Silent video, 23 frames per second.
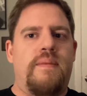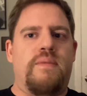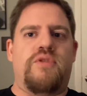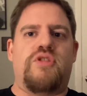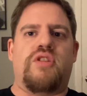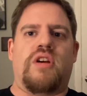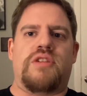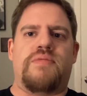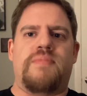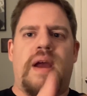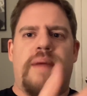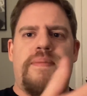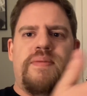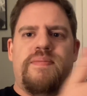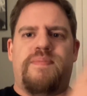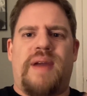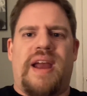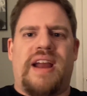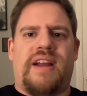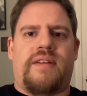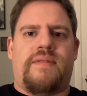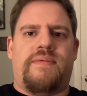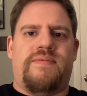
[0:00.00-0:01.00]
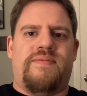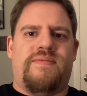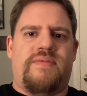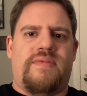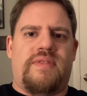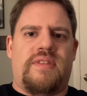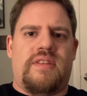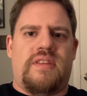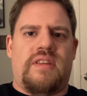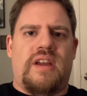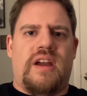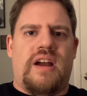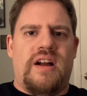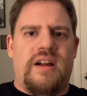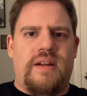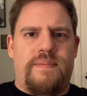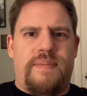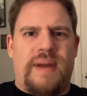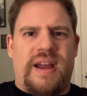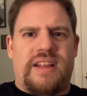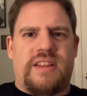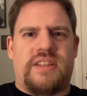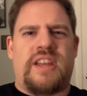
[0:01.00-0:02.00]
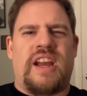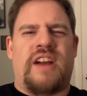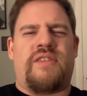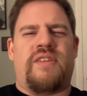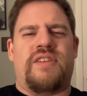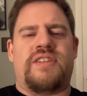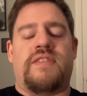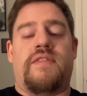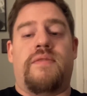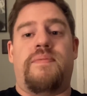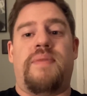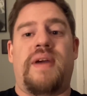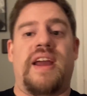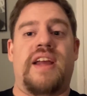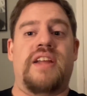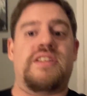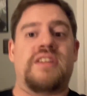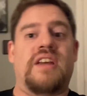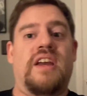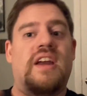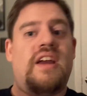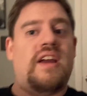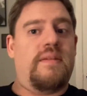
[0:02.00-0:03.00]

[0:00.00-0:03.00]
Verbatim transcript: treasure map and back mm, uh, back the Declaration of Independence,